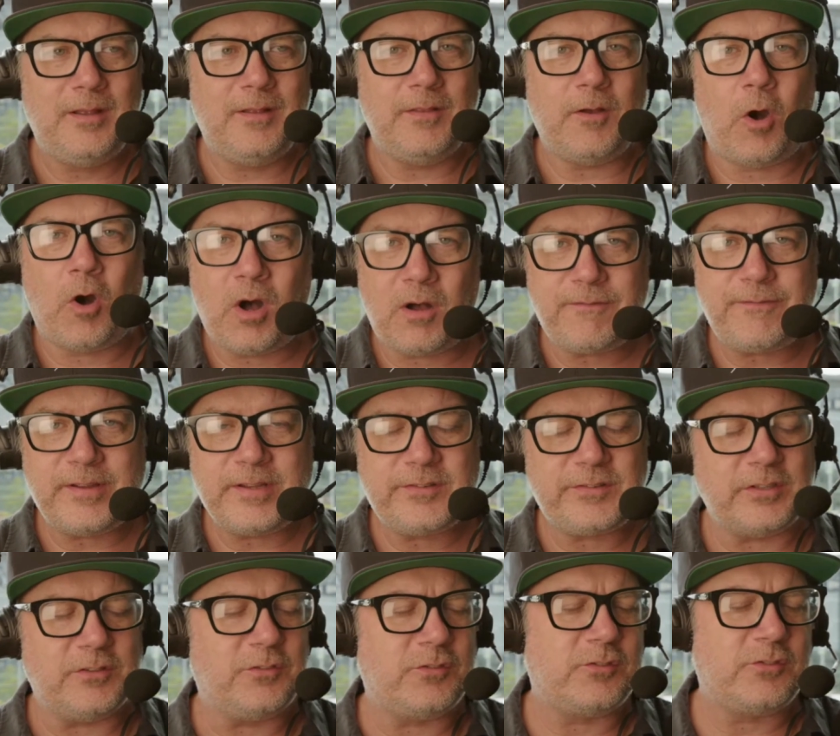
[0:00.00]
offense
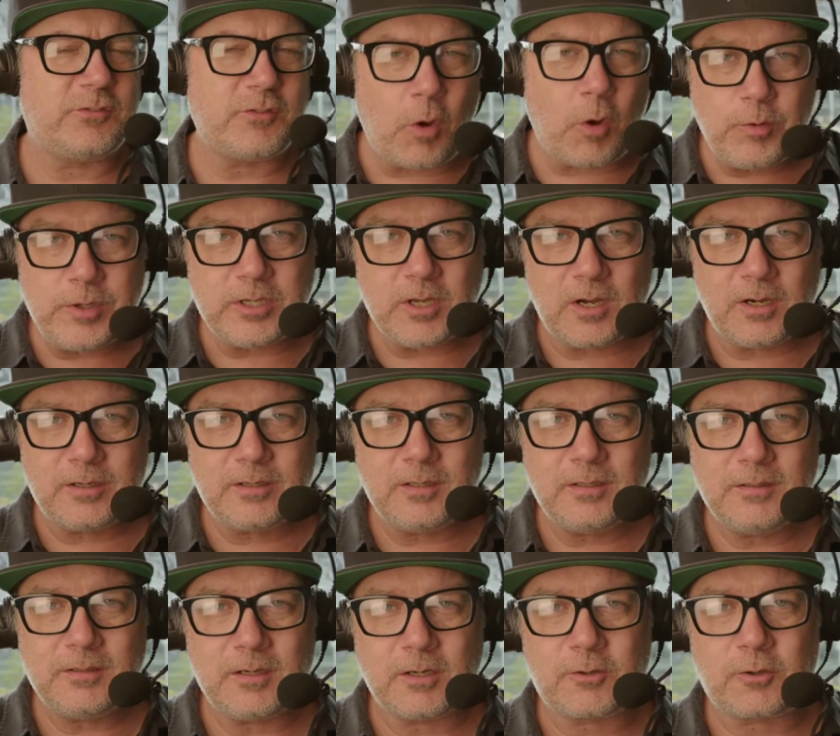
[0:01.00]
is so young
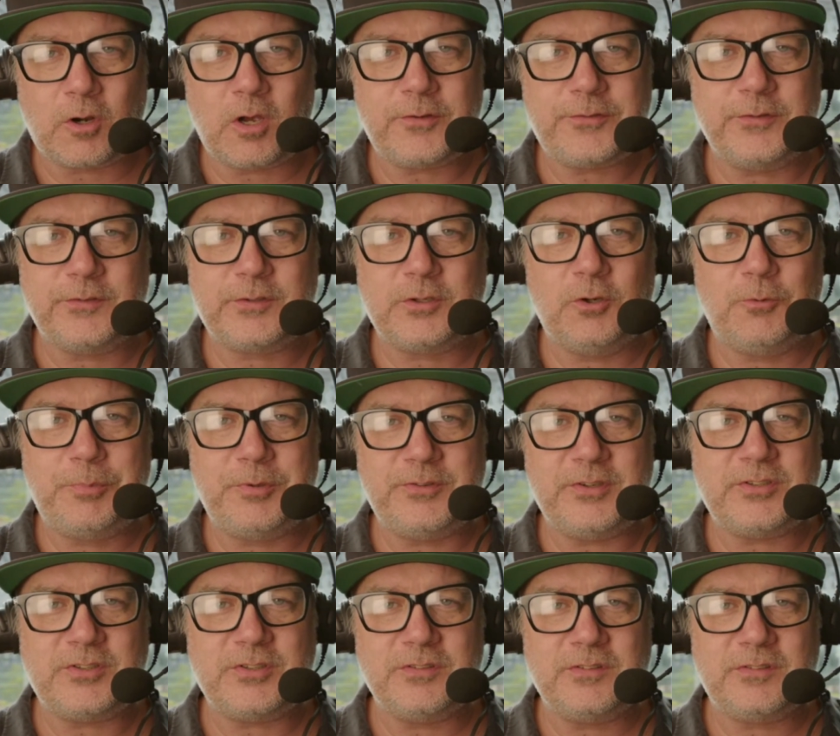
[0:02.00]
across the skill
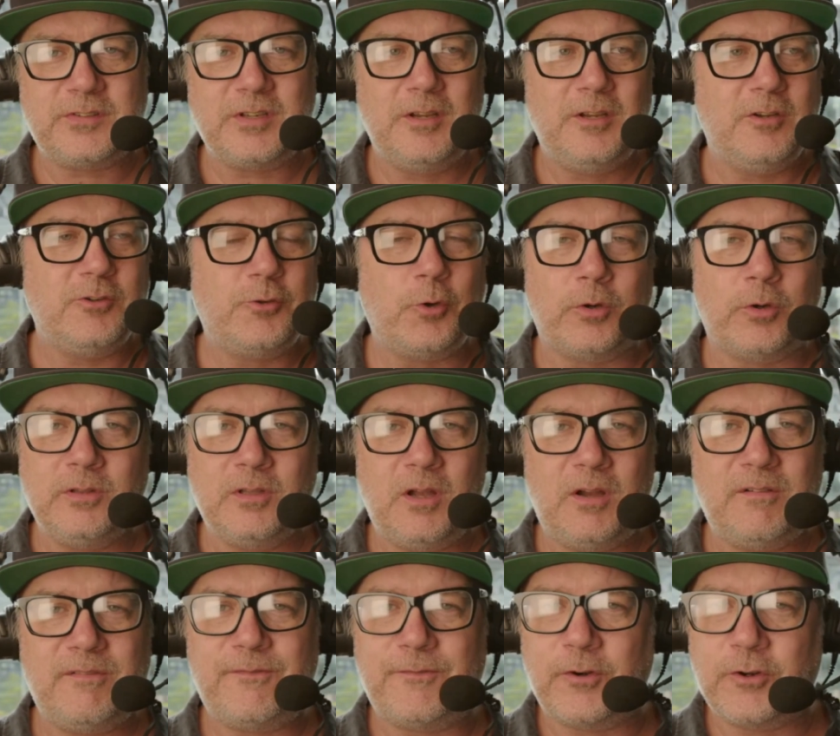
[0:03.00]
positions. Jordan
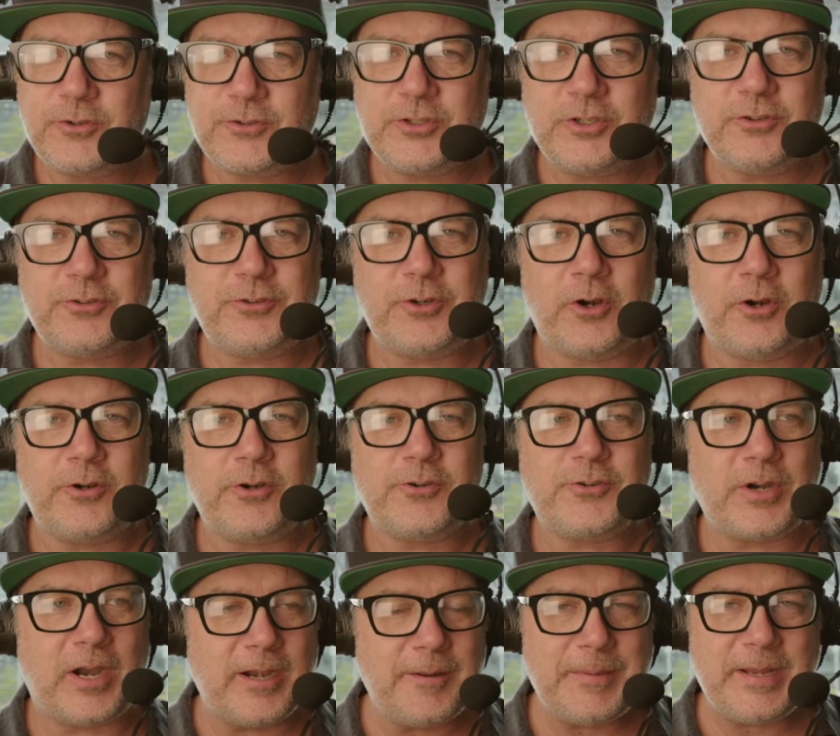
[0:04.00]
Love, first-year starter,
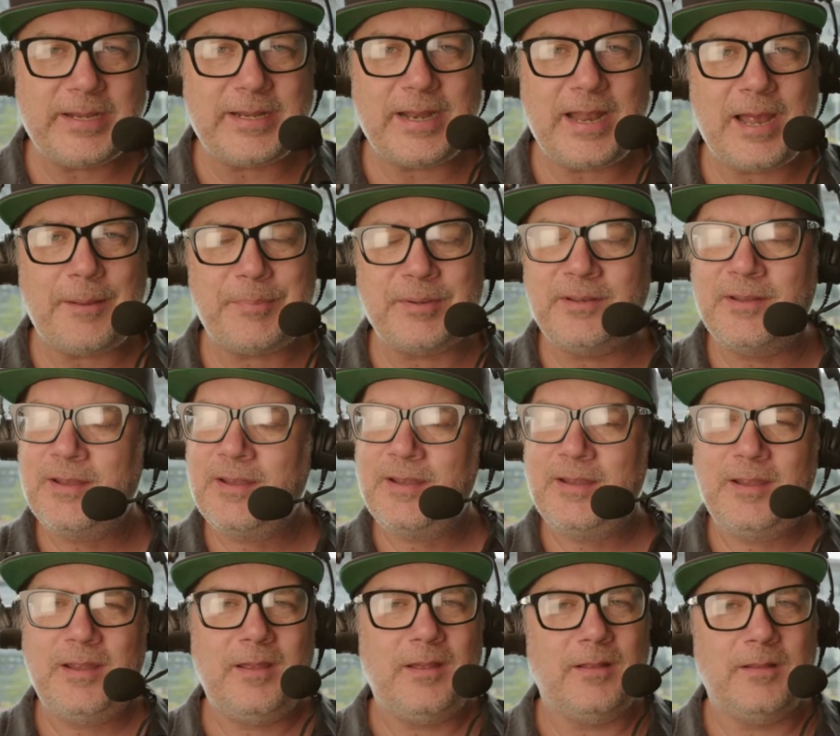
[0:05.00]
trying to make it happen.
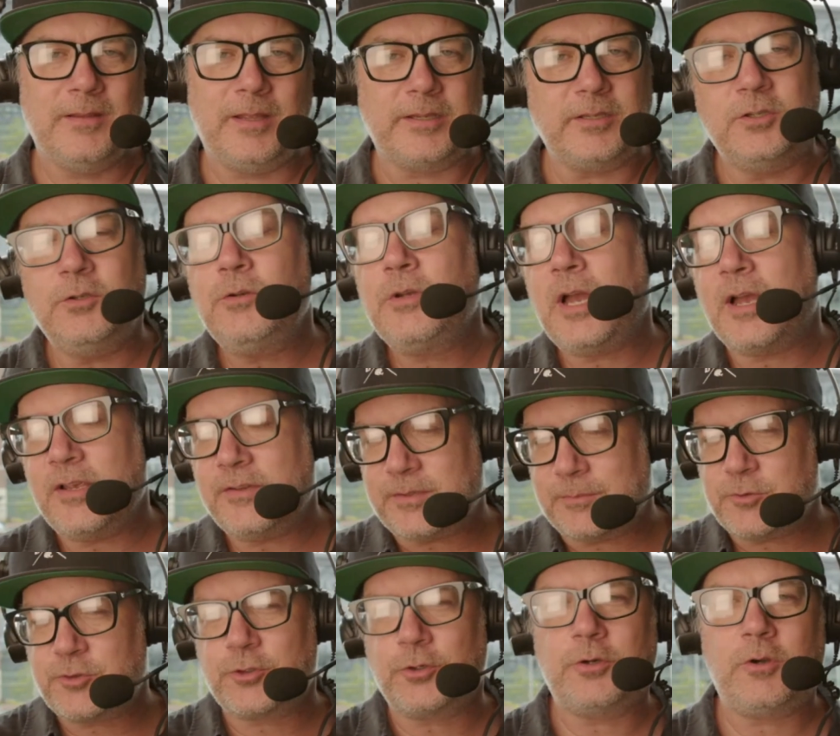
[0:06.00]
Like, you guys, I'm
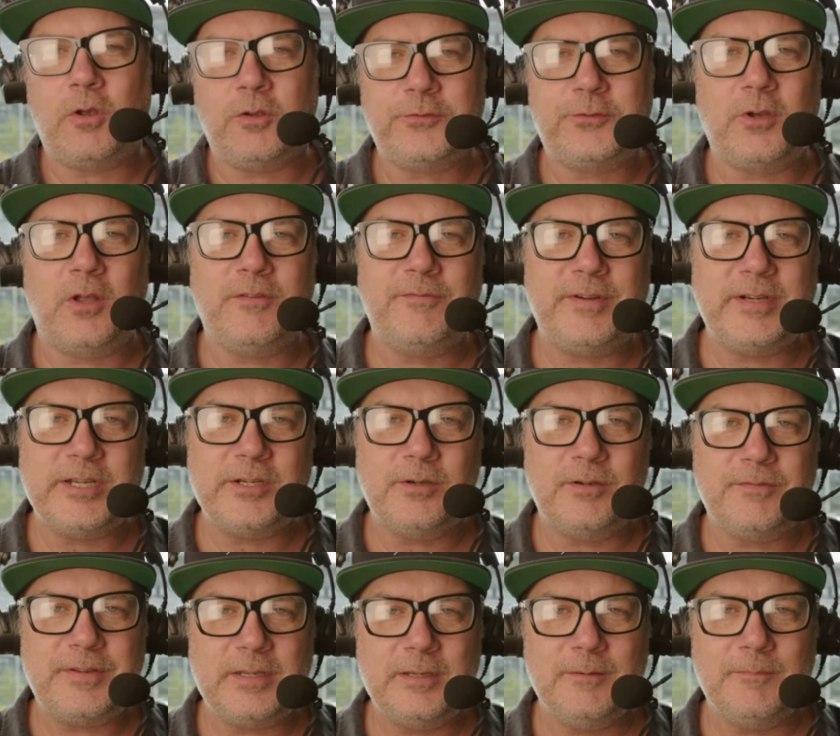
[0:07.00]
sure, all saw the video
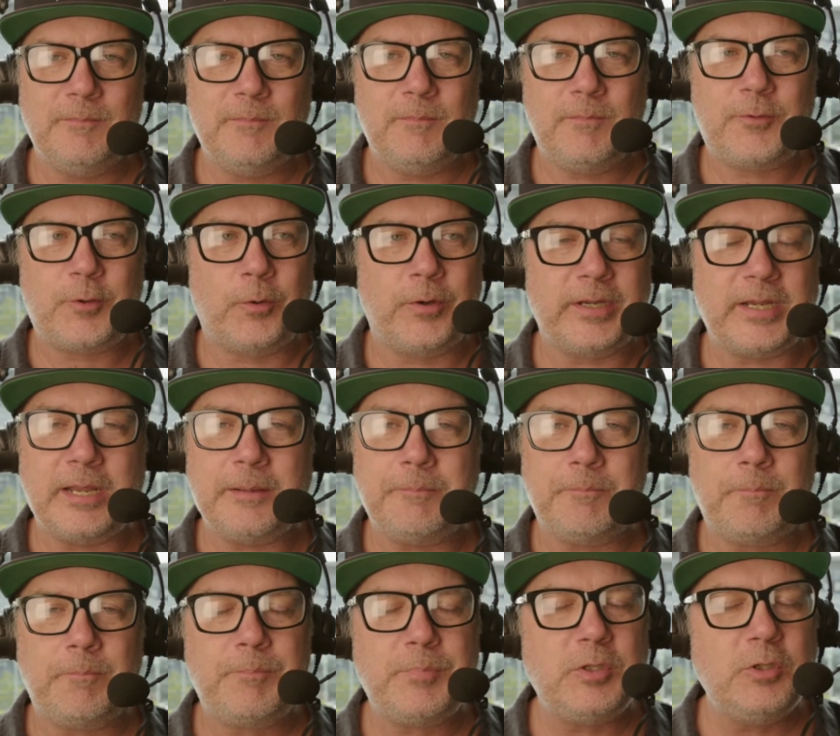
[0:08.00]
of him throwing a
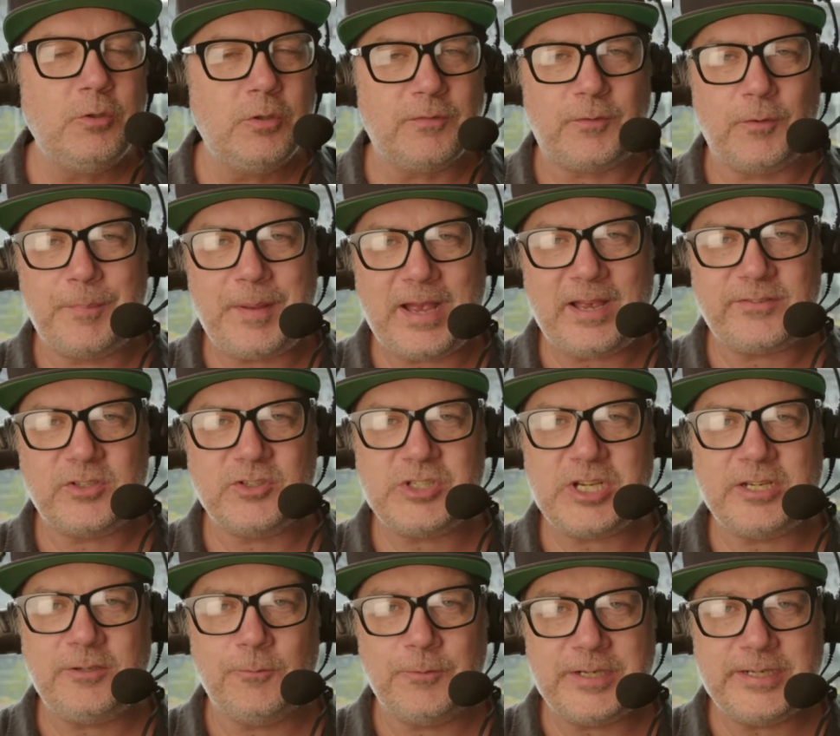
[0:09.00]
beautiful pass to
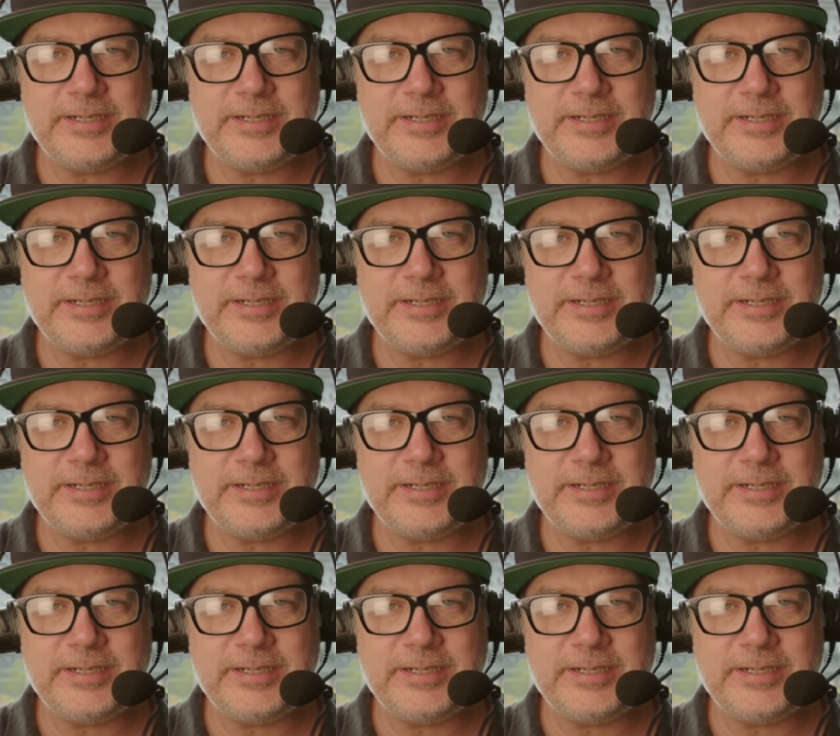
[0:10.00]
Jaden Reed